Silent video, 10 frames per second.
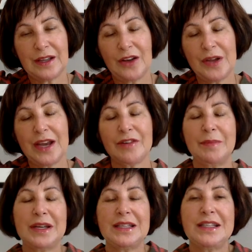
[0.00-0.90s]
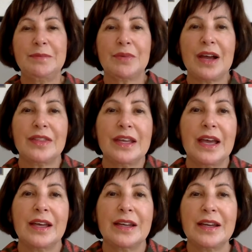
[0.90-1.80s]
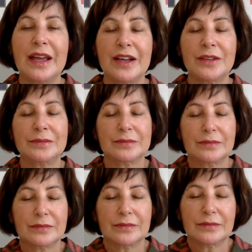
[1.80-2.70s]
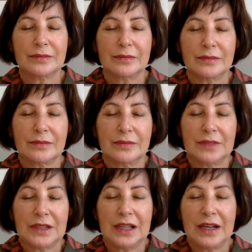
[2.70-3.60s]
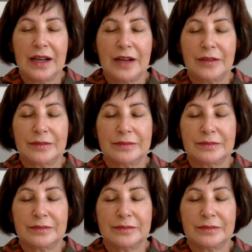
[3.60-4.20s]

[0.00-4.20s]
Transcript: Okay, everybody, deep breath again. Inhale. Let it out.